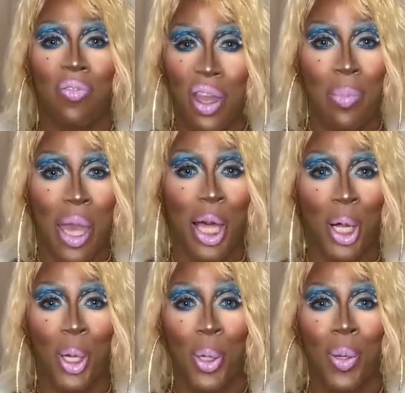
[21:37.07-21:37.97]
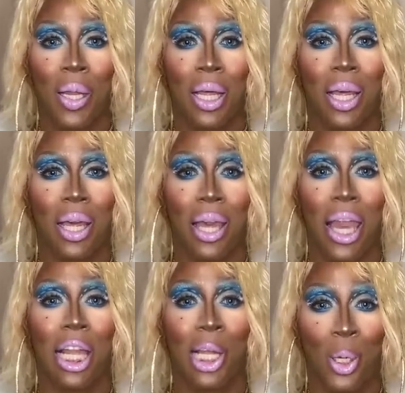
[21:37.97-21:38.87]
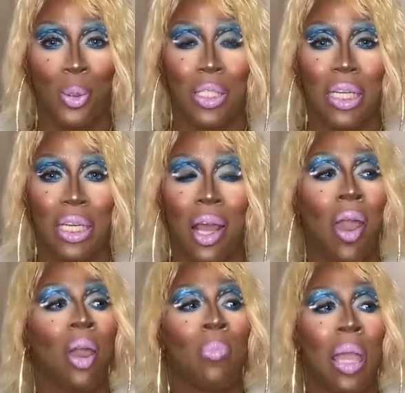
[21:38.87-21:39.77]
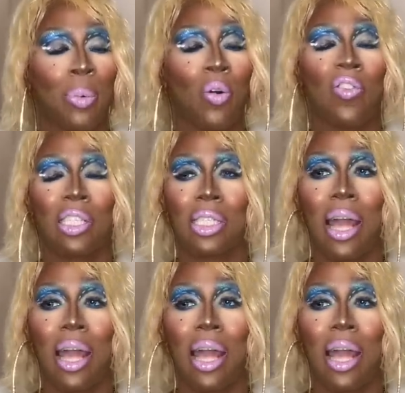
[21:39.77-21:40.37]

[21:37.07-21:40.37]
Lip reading: female illusion. People